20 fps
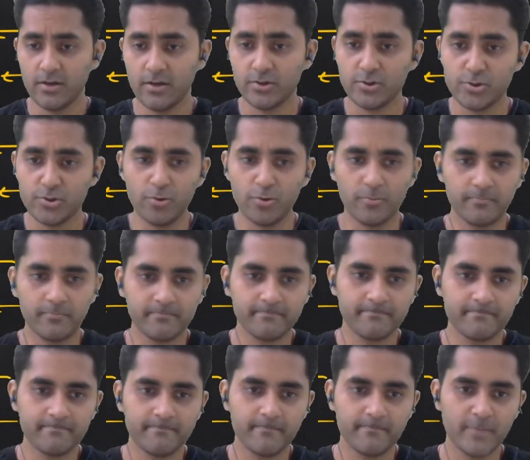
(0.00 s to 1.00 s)
So
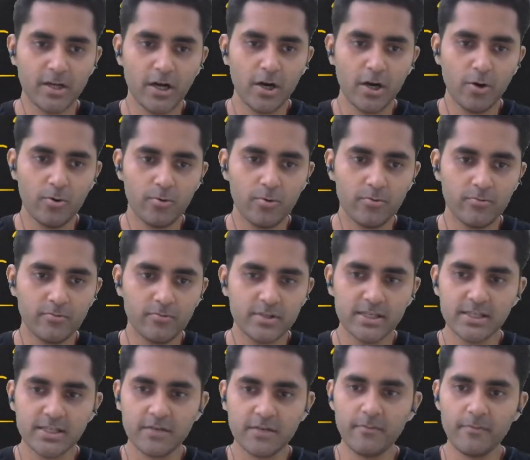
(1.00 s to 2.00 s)
now
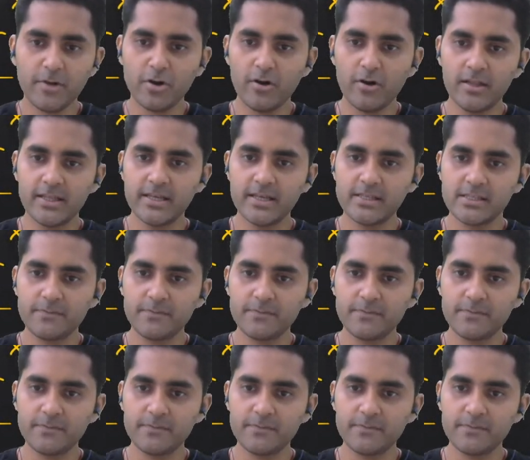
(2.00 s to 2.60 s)
just remember all this: